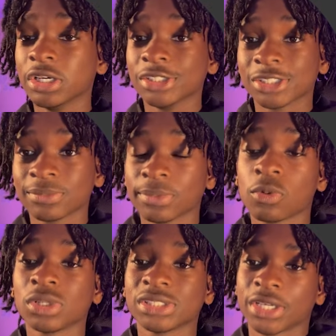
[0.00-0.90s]
some people
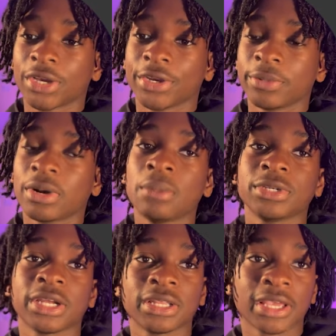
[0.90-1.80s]
will stay on here, but I'm
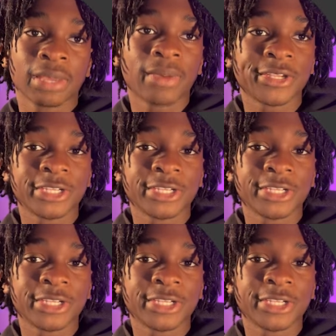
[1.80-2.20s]
trying to like imagine